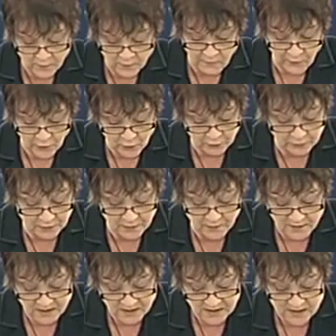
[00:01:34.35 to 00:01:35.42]
Flautre
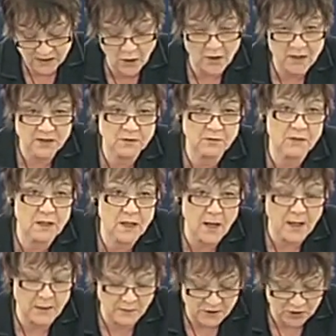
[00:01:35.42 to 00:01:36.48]
that a solid and
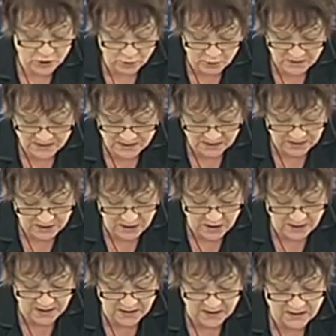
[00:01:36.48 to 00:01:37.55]
reliable assurance to
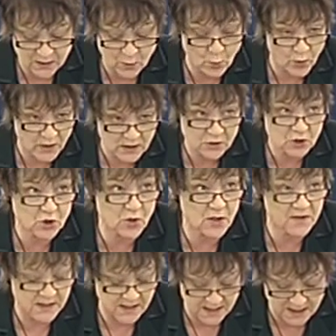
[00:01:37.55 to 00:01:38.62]
Turkey that it will join
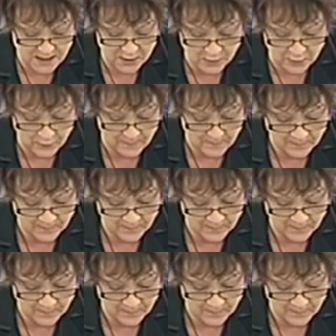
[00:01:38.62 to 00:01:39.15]
the EU